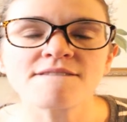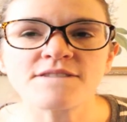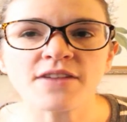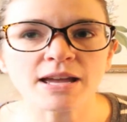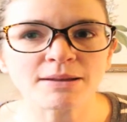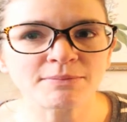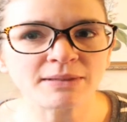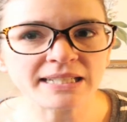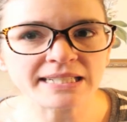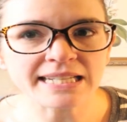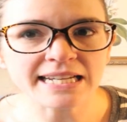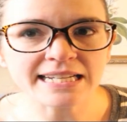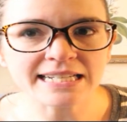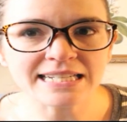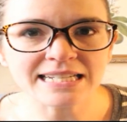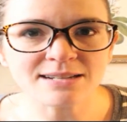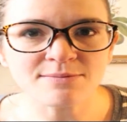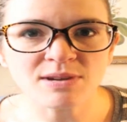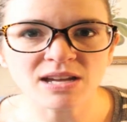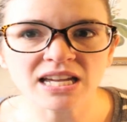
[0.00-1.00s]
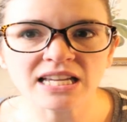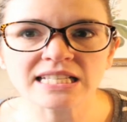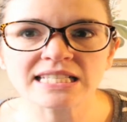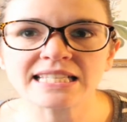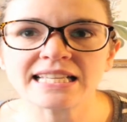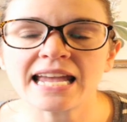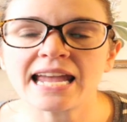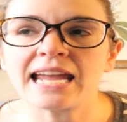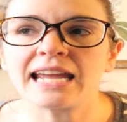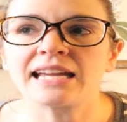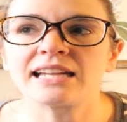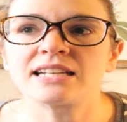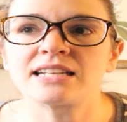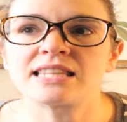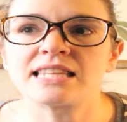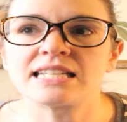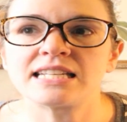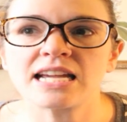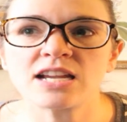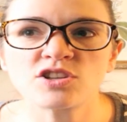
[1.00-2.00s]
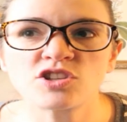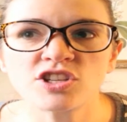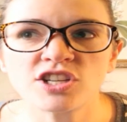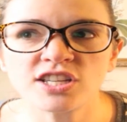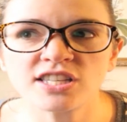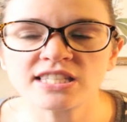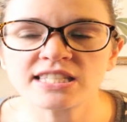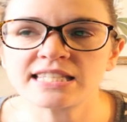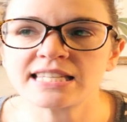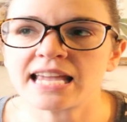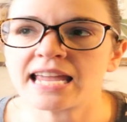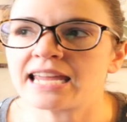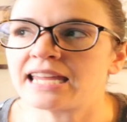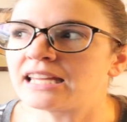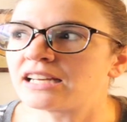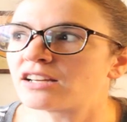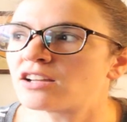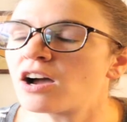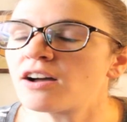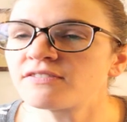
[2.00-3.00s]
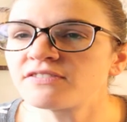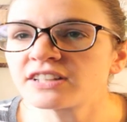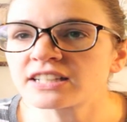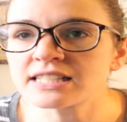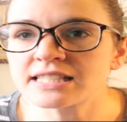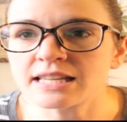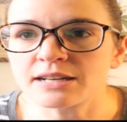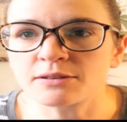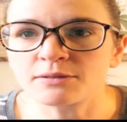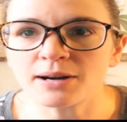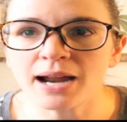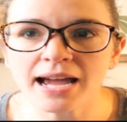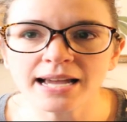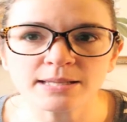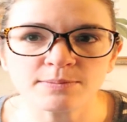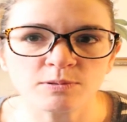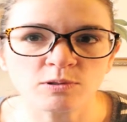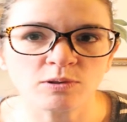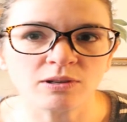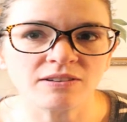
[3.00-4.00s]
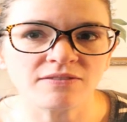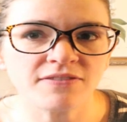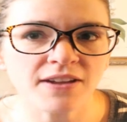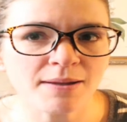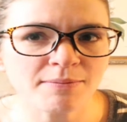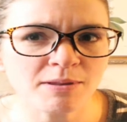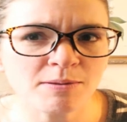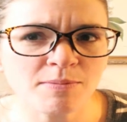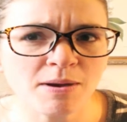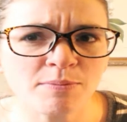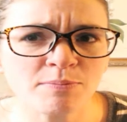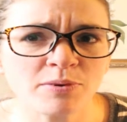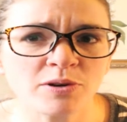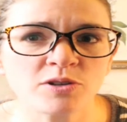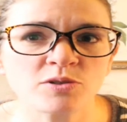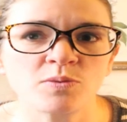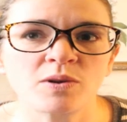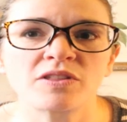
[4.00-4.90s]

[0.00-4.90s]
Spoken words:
family dynamics and the tensions and conflicts that arise between family members,